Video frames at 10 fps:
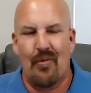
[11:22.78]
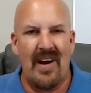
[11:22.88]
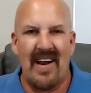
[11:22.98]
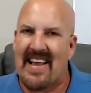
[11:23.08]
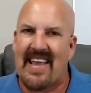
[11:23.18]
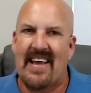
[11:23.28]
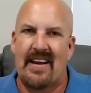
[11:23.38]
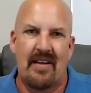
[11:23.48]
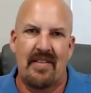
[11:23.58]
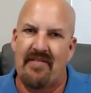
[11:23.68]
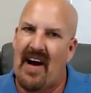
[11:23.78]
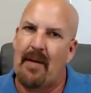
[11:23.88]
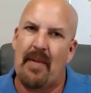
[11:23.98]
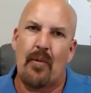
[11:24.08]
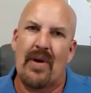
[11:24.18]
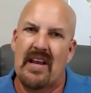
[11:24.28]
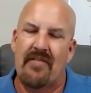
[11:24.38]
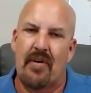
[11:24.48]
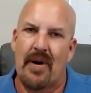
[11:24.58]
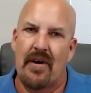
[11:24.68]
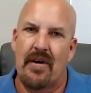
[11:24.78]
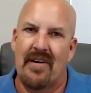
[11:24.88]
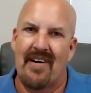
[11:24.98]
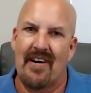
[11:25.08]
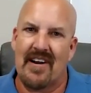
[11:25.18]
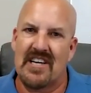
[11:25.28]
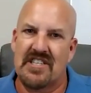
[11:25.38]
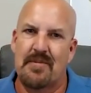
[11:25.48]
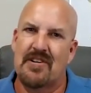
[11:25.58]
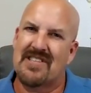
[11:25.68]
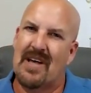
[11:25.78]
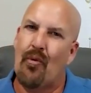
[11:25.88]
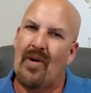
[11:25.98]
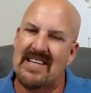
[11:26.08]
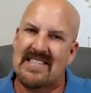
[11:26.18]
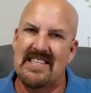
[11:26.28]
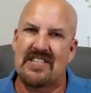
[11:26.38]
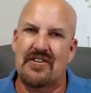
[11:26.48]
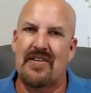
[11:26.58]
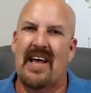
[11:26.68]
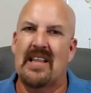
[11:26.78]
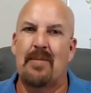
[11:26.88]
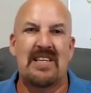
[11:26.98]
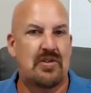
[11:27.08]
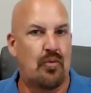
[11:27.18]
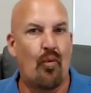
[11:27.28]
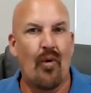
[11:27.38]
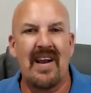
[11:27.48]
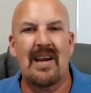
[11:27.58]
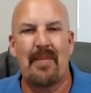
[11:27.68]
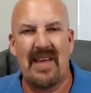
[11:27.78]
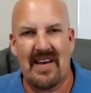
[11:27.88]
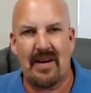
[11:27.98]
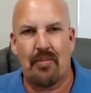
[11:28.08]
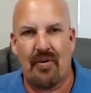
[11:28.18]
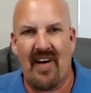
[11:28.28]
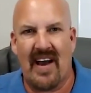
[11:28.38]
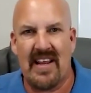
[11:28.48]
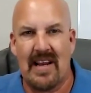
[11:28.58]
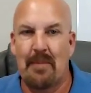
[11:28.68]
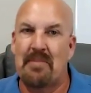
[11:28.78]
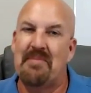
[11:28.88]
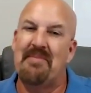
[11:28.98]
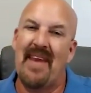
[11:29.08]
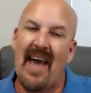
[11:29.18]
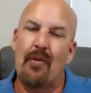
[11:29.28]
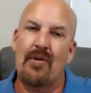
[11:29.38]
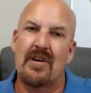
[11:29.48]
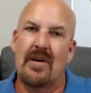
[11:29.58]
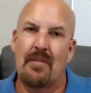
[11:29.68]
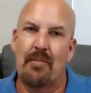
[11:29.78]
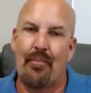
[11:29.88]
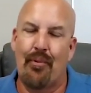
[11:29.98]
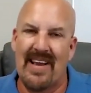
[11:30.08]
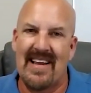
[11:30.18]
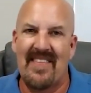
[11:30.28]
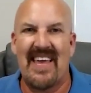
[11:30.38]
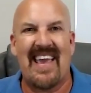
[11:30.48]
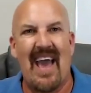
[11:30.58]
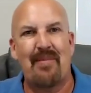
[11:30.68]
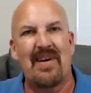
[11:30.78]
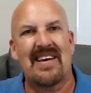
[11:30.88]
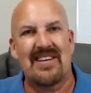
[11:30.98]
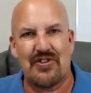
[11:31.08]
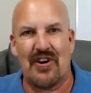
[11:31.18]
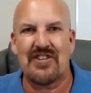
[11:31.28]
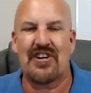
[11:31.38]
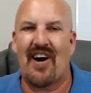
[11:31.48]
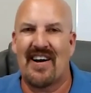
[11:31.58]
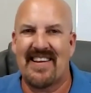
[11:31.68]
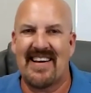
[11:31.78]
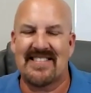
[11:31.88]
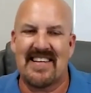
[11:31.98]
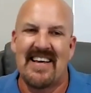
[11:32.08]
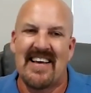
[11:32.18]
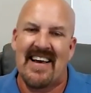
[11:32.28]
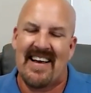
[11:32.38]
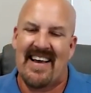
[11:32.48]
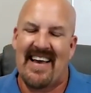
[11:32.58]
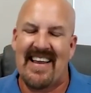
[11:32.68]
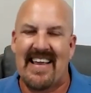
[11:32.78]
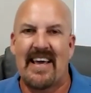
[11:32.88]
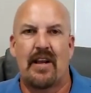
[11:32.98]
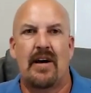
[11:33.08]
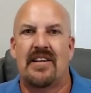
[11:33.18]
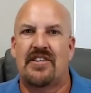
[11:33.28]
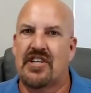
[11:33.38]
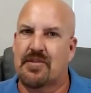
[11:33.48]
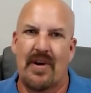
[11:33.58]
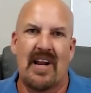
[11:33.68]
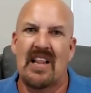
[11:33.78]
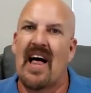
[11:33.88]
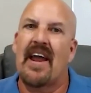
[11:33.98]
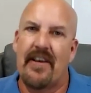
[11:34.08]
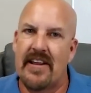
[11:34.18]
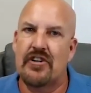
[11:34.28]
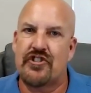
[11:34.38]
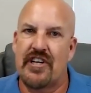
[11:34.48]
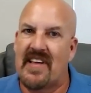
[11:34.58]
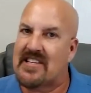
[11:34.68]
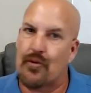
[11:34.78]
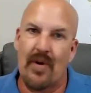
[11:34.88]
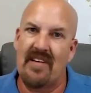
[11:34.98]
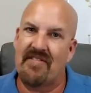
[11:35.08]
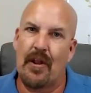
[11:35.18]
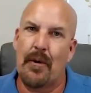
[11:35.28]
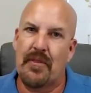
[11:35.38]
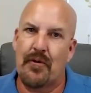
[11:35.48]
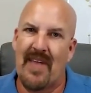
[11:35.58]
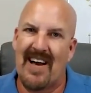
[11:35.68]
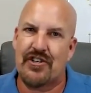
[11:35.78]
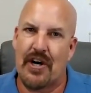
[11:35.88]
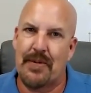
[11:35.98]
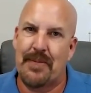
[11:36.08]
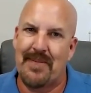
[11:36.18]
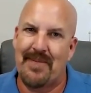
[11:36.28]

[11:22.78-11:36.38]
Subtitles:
And again, the vibe that we're getting from our customers, they want to see certain elements. We're going to be there providing them. Now we're bringing in the cabinet construction contest. And again, just bringing a lot of energy that's already flowing through that show.